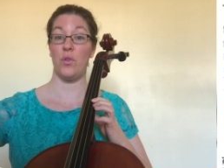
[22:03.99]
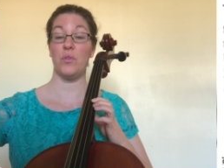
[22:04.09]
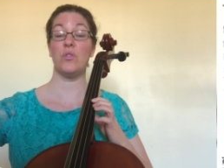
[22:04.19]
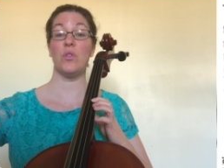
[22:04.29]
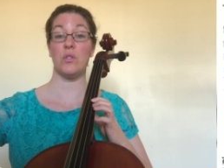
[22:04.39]

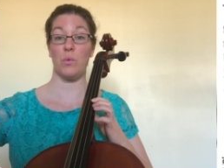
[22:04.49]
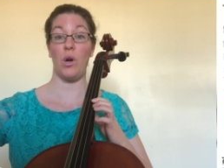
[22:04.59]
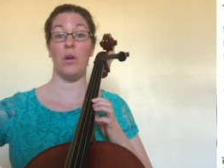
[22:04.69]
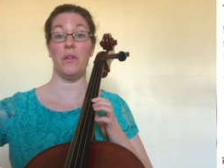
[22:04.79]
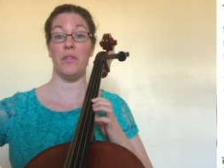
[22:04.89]
those notes were
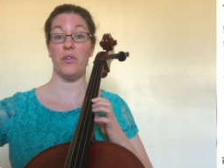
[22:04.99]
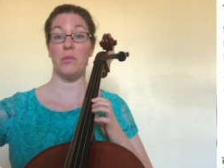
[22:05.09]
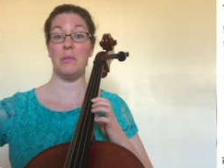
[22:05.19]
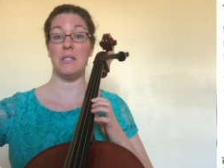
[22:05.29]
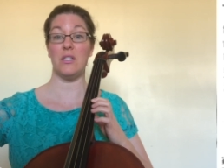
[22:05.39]
all in
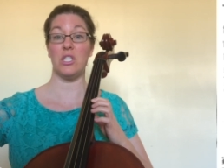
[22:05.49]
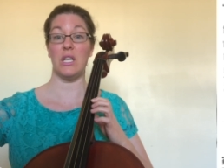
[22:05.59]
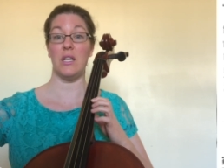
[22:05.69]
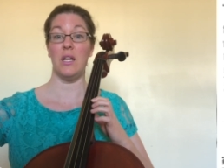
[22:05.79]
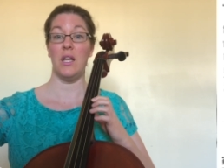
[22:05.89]
3rd
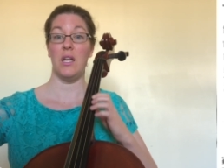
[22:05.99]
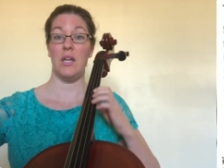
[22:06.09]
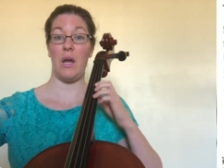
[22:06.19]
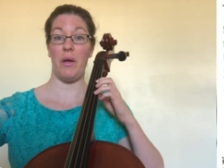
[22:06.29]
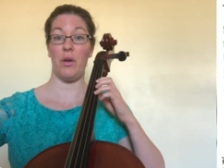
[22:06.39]
position.
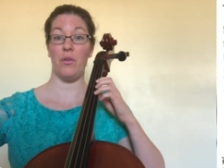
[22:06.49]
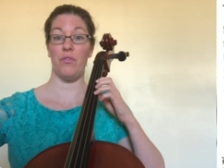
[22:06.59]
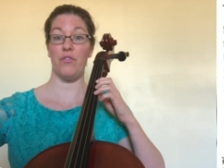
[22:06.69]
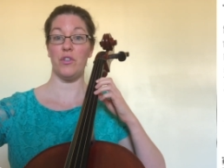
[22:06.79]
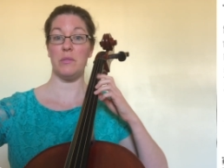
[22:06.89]
Now I go to
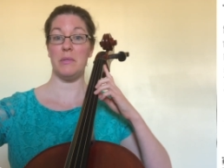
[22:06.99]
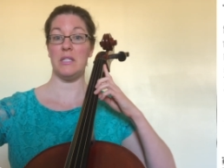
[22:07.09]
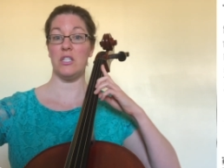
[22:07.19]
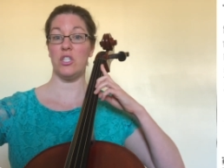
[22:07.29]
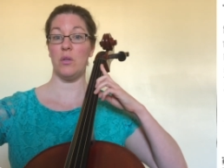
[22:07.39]
first
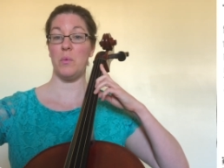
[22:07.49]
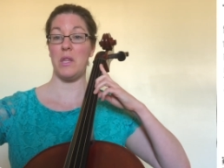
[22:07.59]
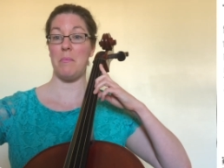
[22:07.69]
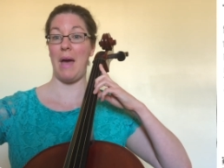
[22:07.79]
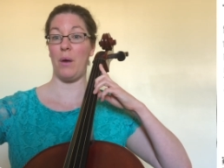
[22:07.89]
position with
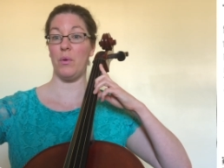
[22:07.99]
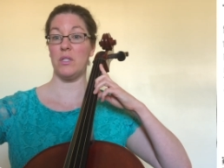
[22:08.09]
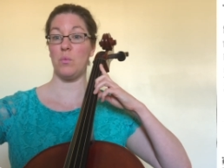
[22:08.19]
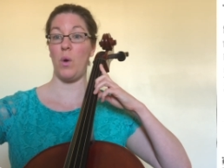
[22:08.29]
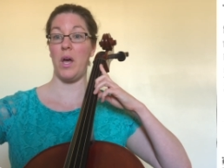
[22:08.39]
a
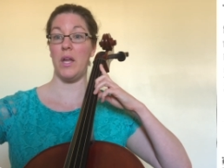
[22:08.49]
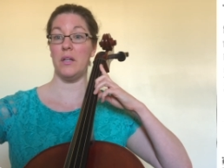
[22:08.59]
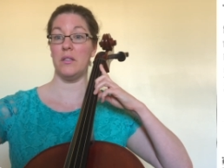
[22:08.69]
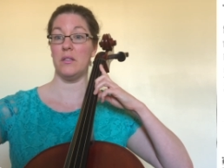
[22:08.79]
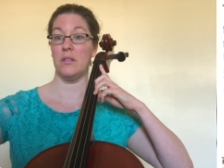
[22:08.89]
backwards 1.